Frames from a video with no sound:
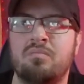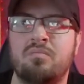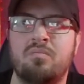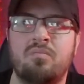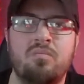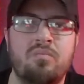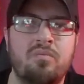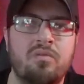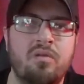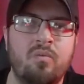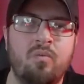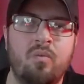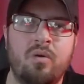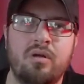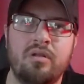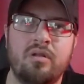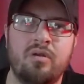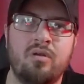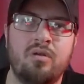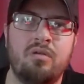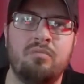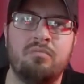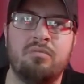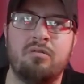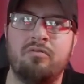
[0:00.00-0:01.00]
What little
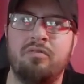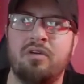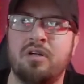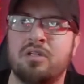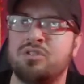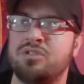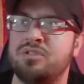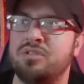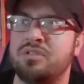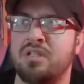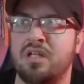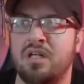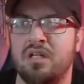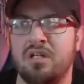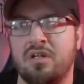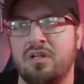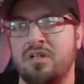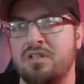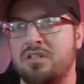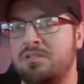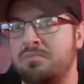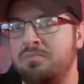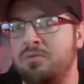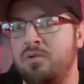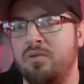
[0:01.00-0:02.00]
imperfections kind of got
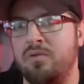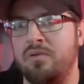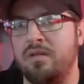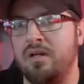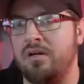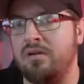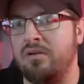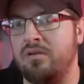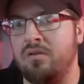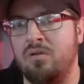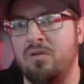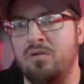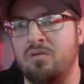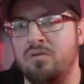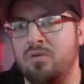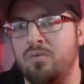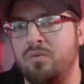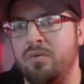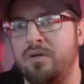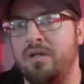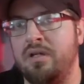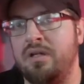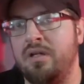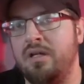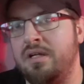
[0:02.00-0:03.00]
smoothed out along the
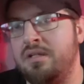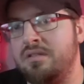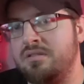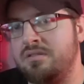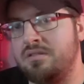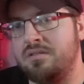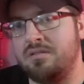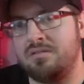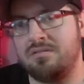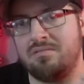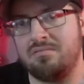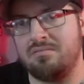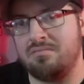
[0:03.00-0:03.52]
way as